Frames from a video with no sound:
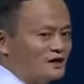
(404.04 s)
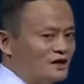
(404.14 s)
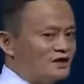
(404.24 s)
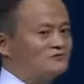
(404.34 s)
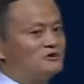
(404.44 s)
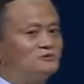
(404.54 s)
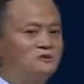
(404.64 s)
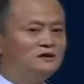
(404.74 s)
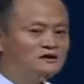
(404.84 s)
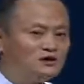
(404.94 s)
and we'll
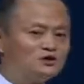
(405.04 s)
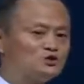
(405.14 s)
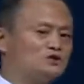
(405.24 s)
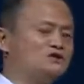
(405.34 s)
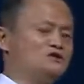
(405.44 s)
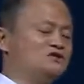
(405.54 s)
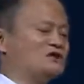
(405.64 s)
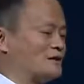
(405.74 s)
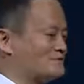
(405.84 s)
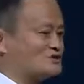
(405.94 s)
be doing
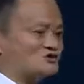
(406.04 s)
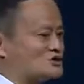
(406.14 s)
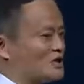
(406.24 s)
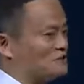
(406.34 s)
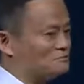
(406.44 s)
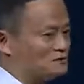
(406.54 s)
e-commerce in China.